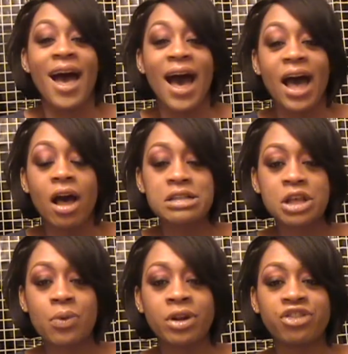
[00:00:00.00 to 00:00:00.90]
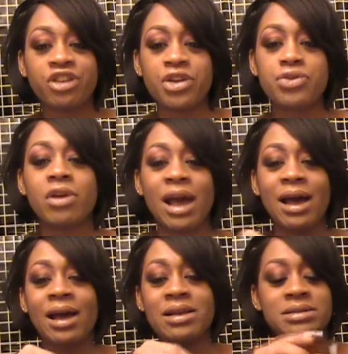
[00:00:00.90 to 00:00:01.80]
I also want to show you
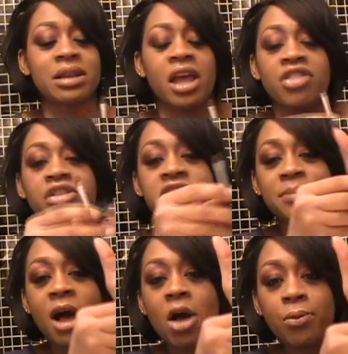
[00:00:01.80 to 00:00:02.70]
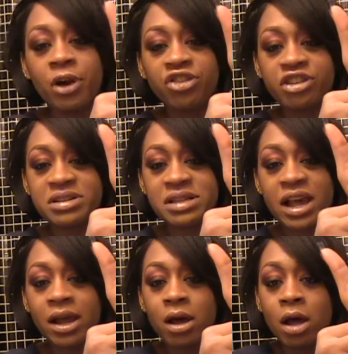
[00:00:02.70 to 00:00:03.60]
guys the small brushes
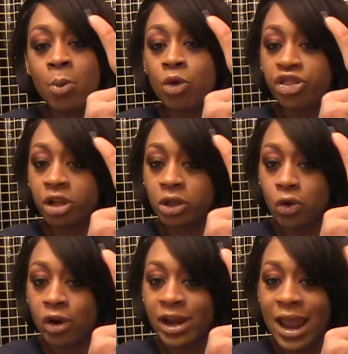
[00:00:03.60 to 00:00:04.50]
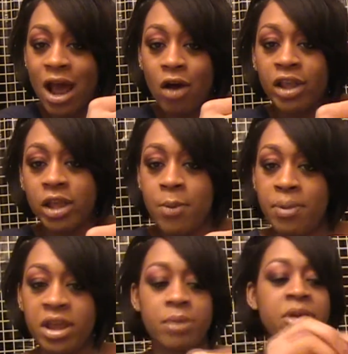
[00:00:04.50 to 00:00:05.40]
that come with the L'Oreal Hip
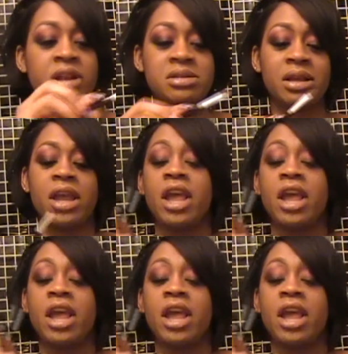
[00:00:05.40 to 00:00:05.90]
Pigments.